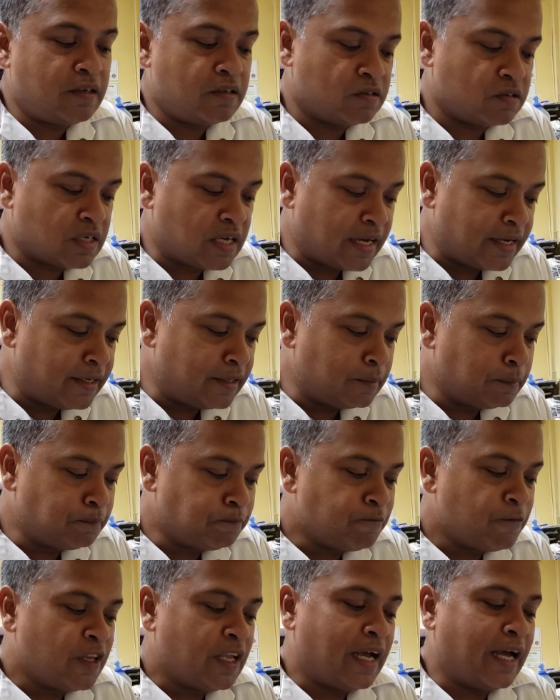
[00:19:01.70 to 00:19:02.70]
design
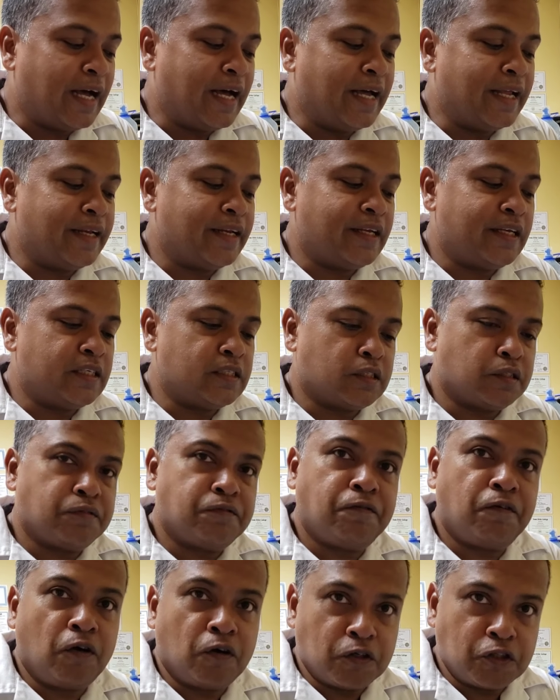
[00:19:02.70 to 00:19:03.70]
and its
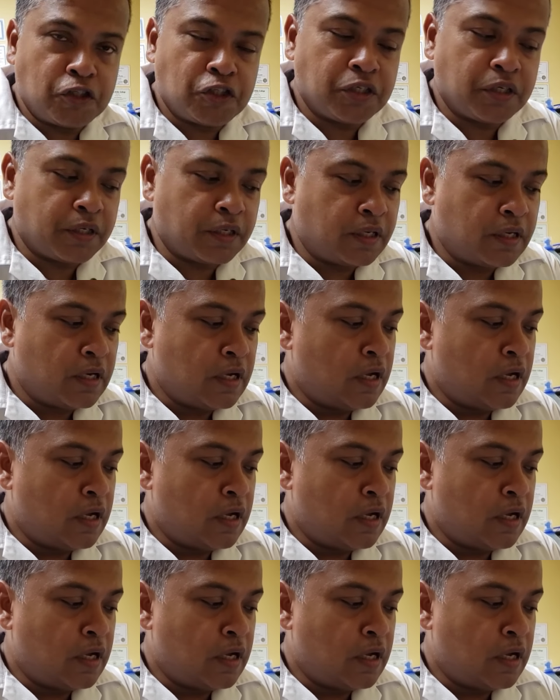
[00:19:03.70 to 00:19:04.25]
function.